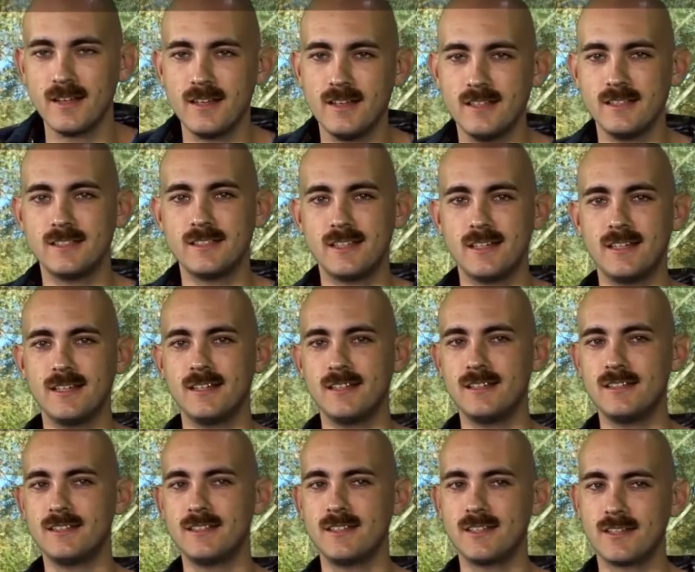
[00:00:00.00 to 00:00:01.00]
He's
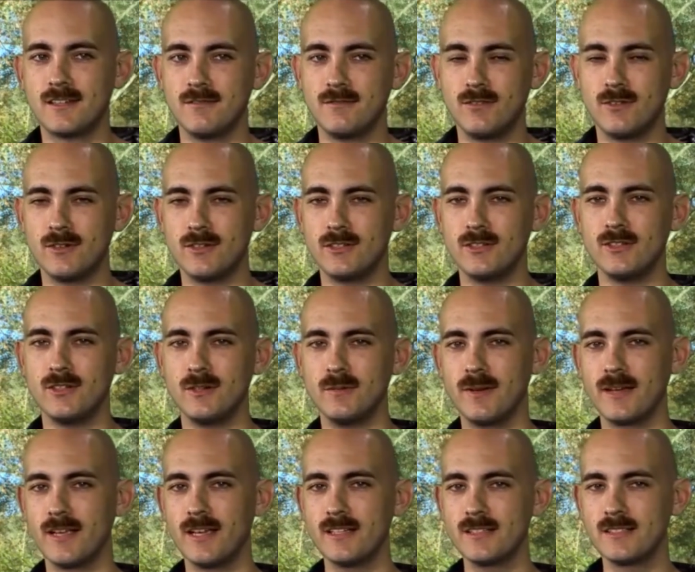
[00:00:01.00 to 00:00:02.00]
looking forward to it.
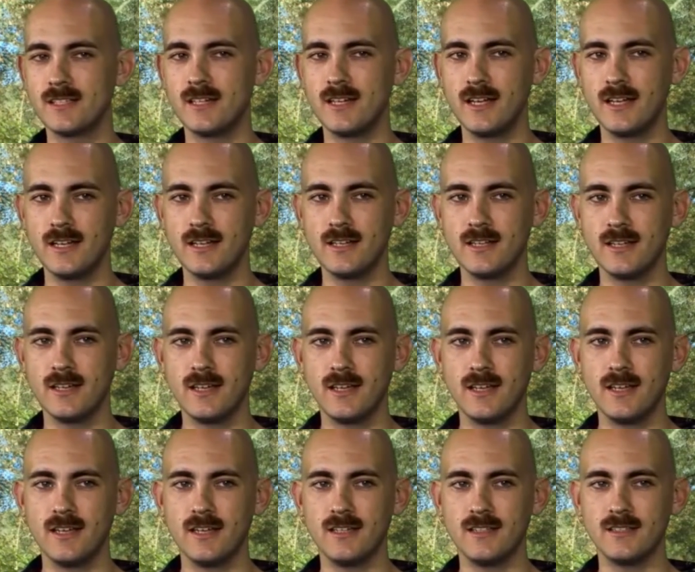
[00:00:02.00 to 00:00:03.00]
My guest tonight
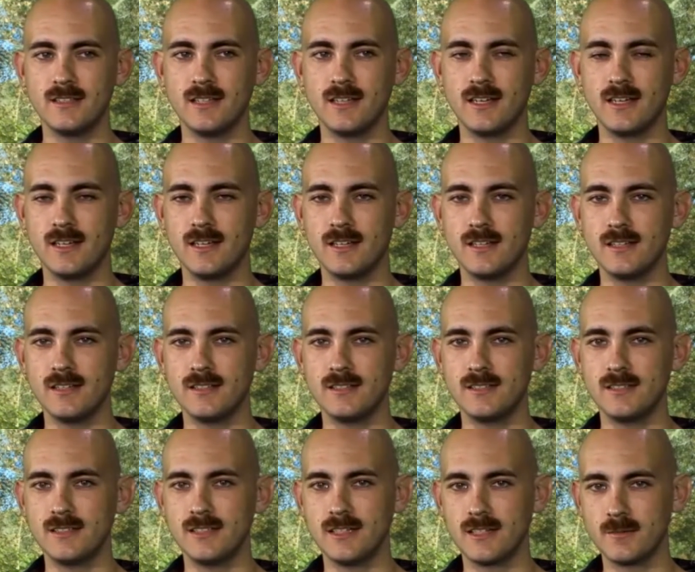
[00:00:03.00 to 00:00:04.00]
is a
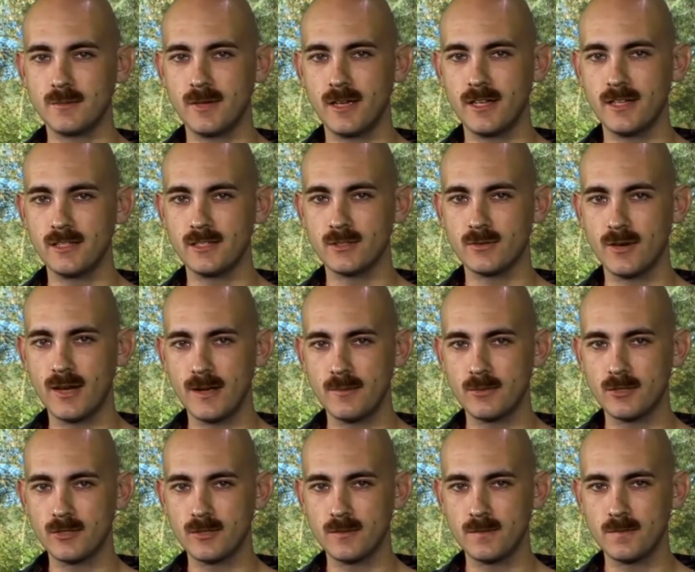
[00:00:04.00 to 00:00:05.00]
young man. He's a
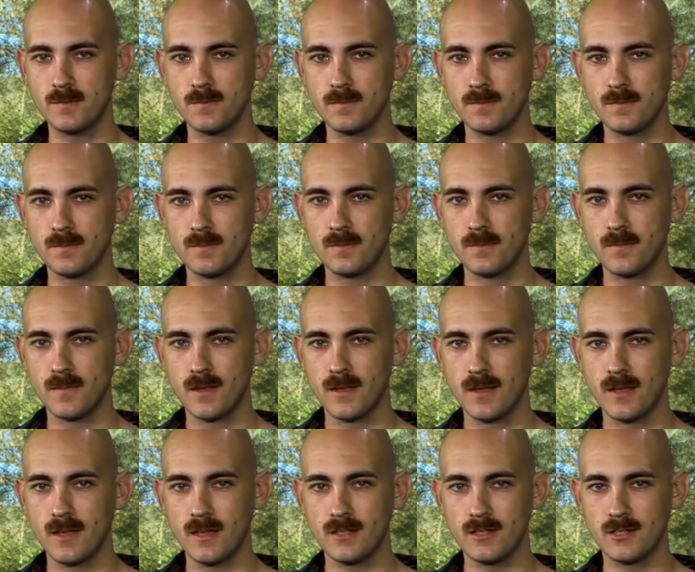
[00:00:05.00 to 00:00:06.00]
rapper.
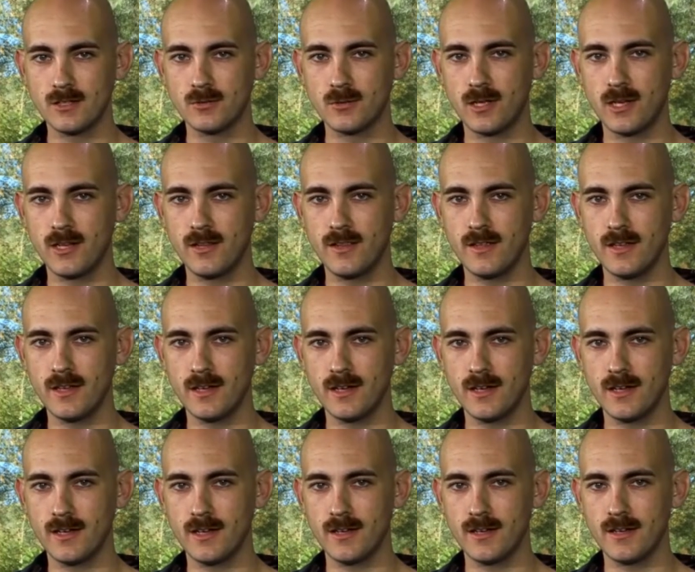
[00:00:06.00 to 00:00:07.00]
This is one of
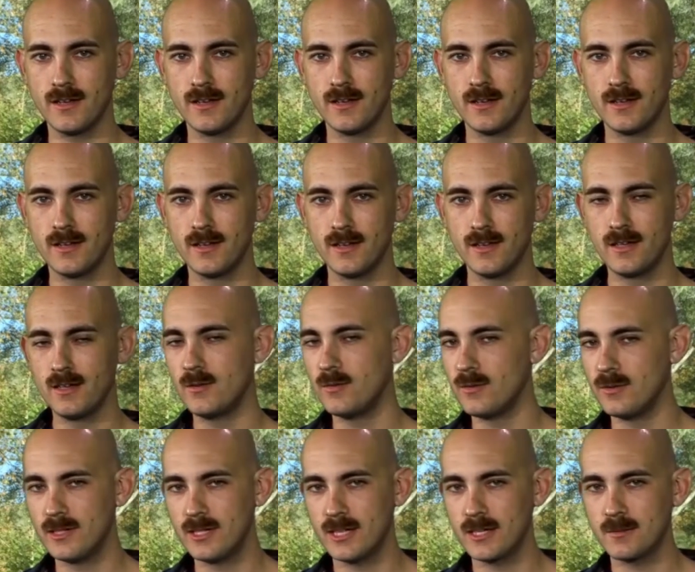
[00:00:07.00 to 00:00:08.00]
the, you know,
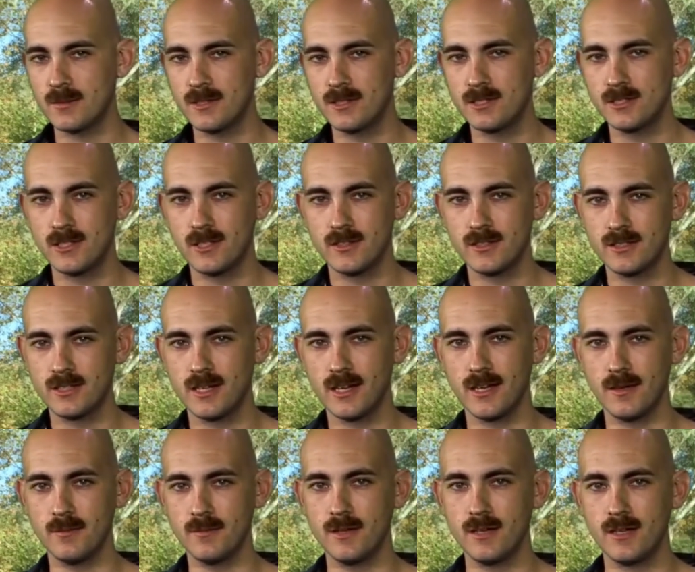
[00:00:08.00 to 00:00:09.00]
we talk about this all the
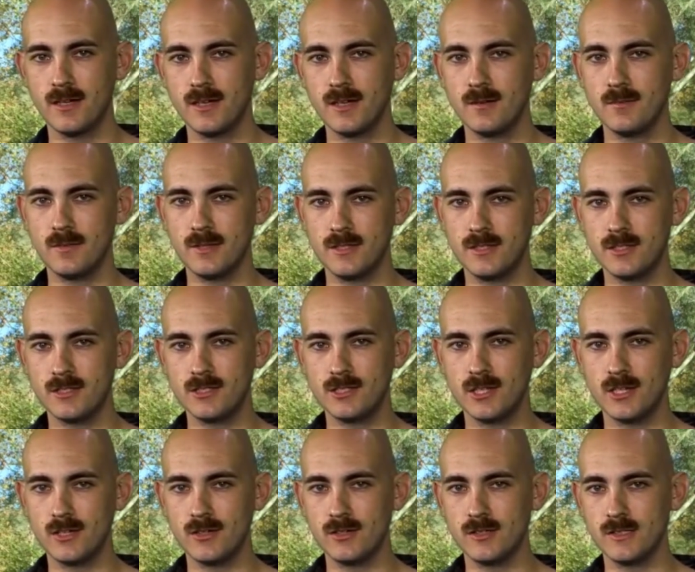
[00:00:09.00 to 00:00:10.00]
time, but this
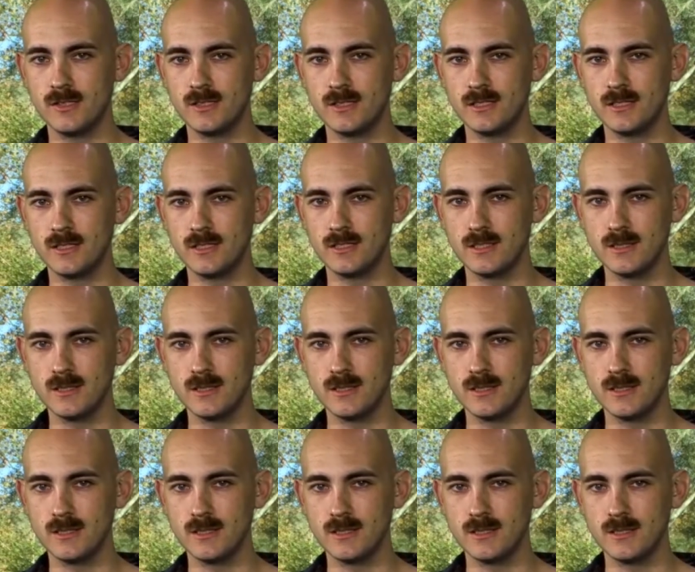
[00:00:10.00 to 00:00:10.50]
show is